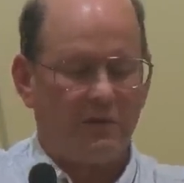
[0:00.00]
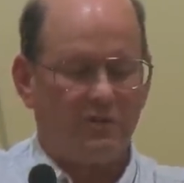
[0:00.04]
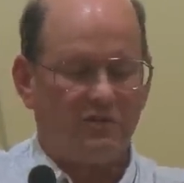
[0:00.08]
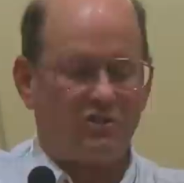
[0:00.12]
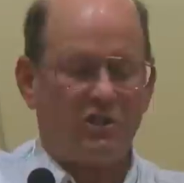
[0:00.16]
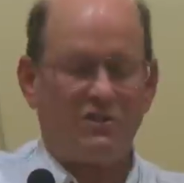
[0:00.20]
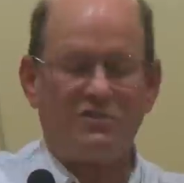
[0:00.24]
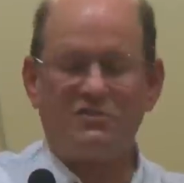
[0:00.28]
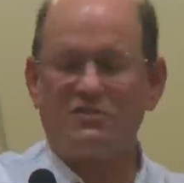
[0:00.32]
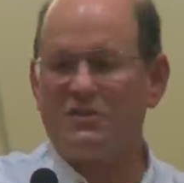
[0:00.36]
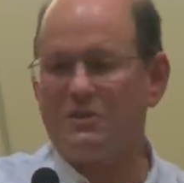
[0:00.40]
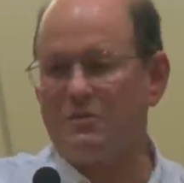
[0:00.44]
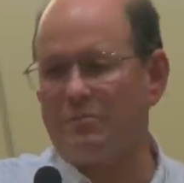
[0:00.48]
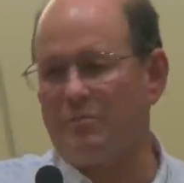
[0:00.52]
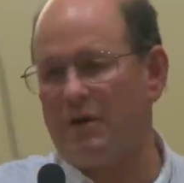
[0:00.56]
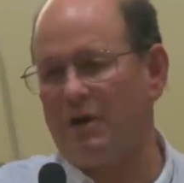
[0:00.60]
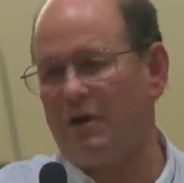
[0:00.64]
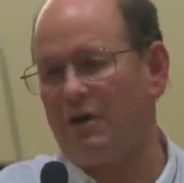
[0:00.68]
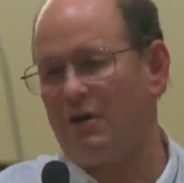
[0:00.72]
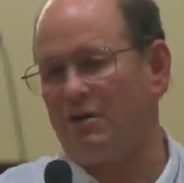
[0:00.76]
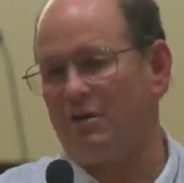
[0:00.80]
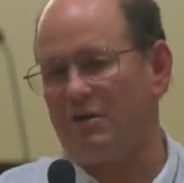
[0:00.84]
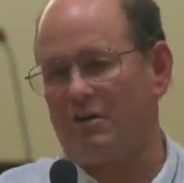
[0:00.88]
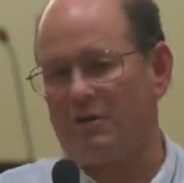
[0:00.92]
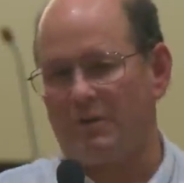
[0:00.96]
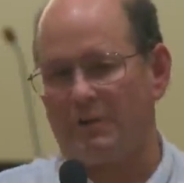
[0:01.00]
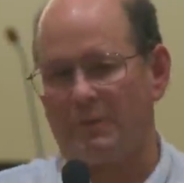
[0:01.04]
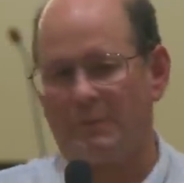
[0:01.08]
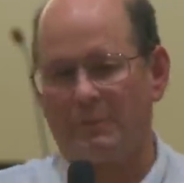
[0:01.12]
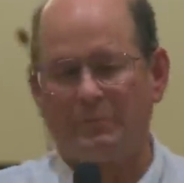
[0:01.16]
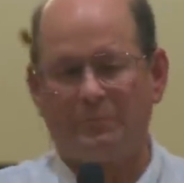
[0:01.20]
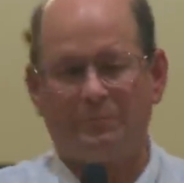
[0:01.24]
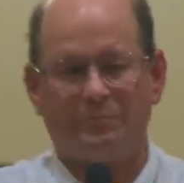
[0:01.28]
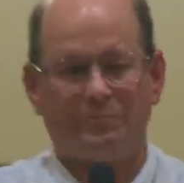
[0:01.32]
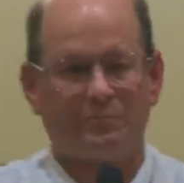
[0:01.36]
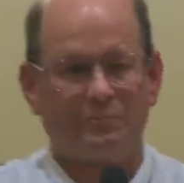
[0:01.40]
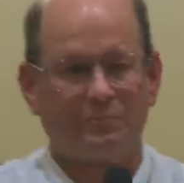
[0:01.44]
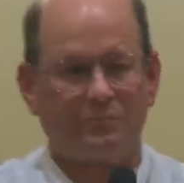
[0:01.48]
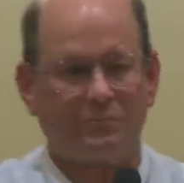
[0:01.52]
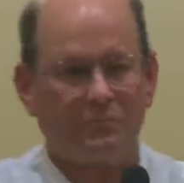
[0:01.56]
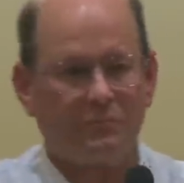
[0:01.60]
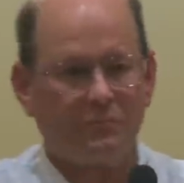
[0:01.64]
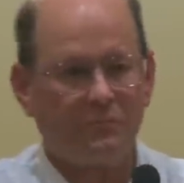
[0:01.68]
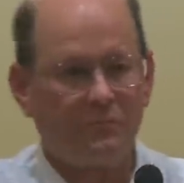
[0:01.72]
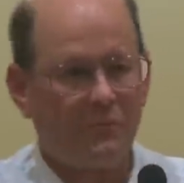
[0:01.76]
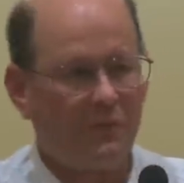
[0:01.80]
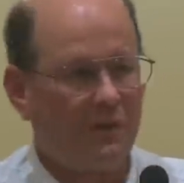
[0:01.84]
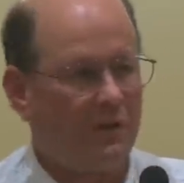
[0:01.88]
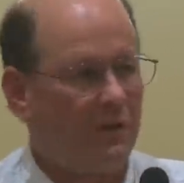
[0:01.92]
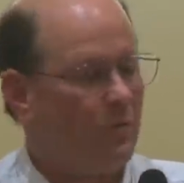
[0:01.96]
Justin Martyr
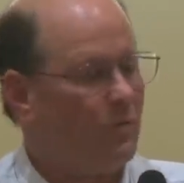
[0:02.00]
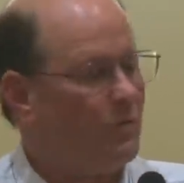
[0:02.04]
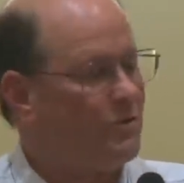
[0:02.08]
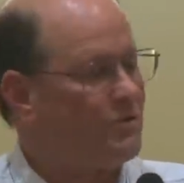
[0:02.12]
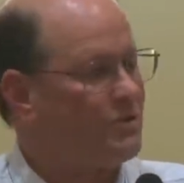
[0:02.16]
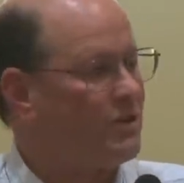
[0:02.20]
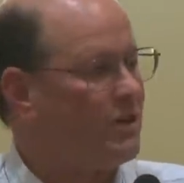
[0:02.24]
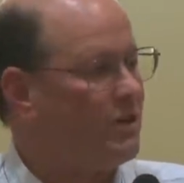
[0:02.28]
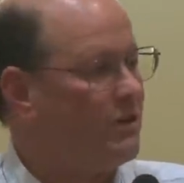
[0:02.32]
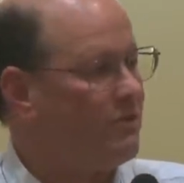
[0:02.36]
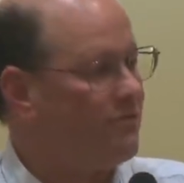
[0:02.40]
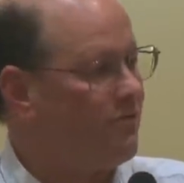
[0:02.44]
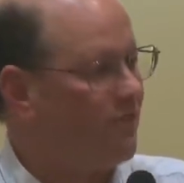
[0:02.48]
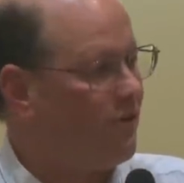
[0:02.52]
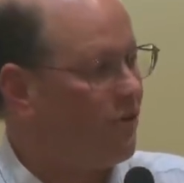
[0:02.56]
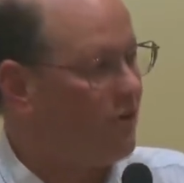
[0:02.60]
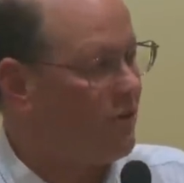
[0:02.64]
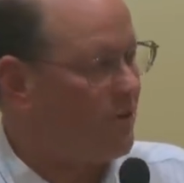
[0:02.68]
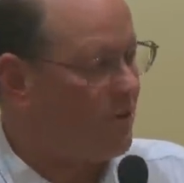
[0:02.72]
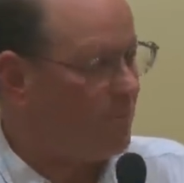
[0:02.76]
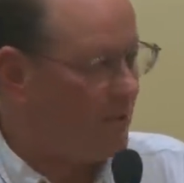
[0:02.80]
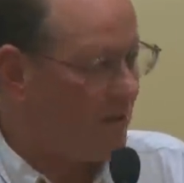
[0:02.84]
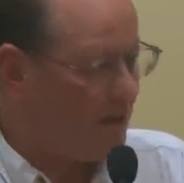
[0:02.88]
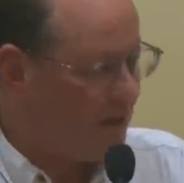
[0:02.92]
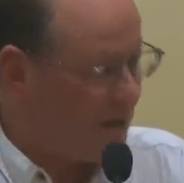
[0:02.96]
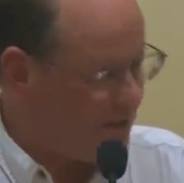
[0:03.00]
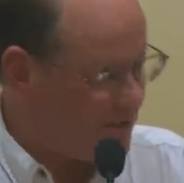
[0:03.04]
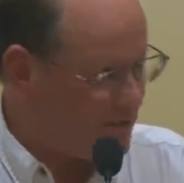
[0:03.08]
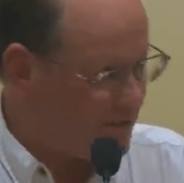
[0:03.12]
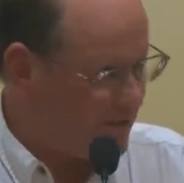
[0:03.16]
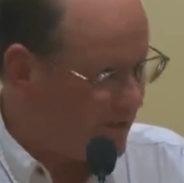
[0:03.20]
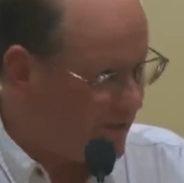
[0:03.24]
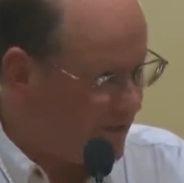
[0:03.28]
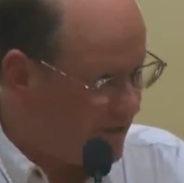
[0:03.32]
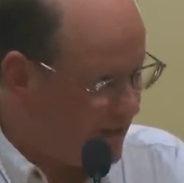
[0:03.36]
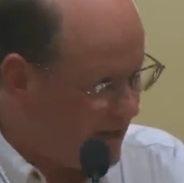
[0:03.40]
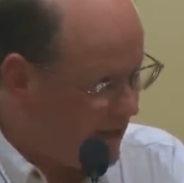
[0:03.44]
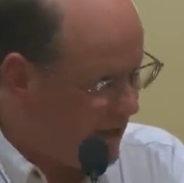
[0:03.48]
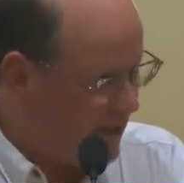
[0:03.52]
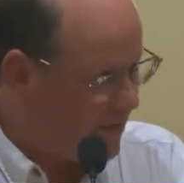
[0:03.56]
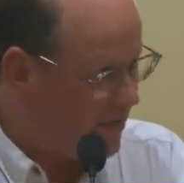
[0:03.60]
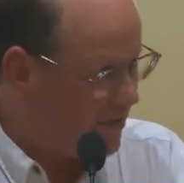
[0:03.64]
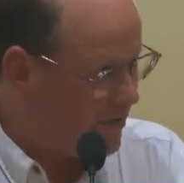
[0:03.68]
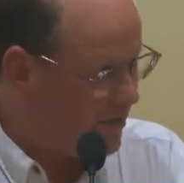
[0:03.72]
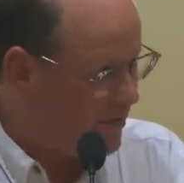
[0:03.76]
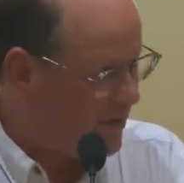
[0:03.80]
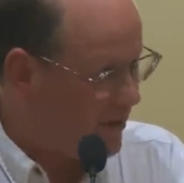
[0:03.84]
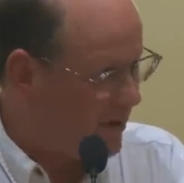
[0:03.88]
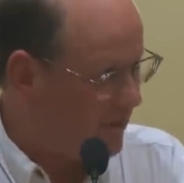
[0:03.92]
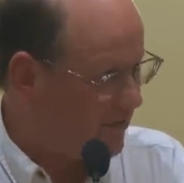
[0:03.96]
was converted because of the death
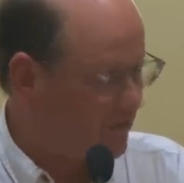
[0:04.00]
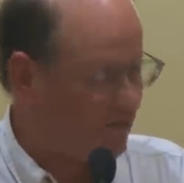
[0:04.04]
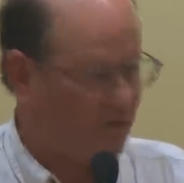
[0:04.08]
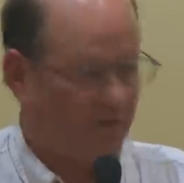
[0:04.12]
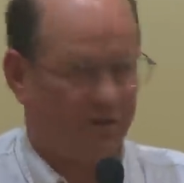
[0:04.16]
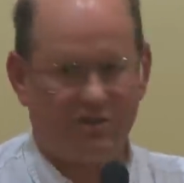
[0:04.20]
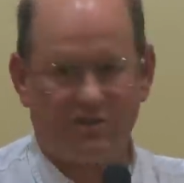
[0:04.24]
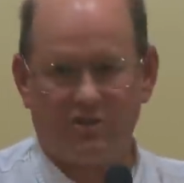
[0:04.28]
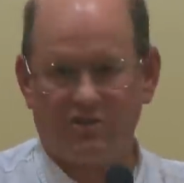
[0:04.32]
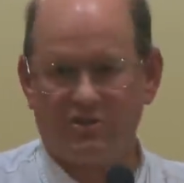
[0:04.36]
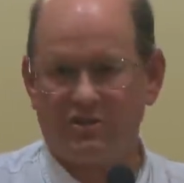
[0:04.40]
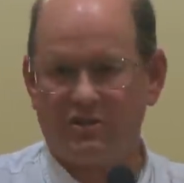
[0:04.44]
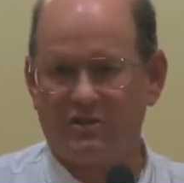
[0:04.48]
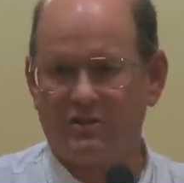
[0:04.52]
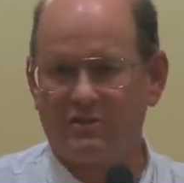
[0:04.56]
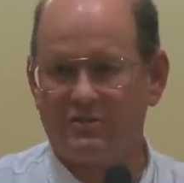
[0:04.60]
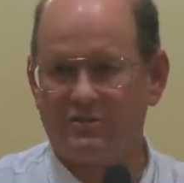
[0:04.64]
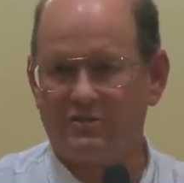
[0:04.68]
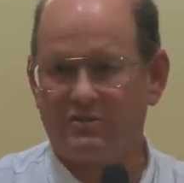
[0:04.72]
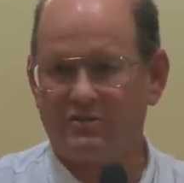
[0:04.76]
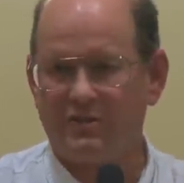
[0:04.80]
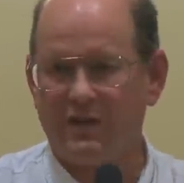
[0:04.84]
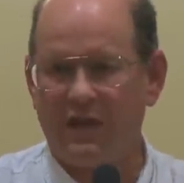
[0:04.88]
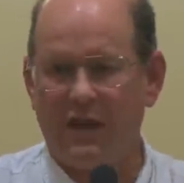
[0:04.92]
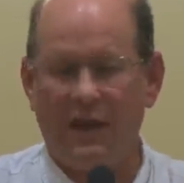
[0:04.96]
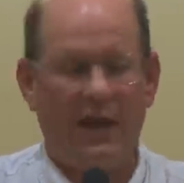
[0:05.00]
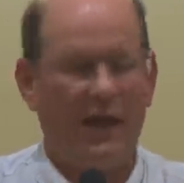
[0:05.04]
of Christians.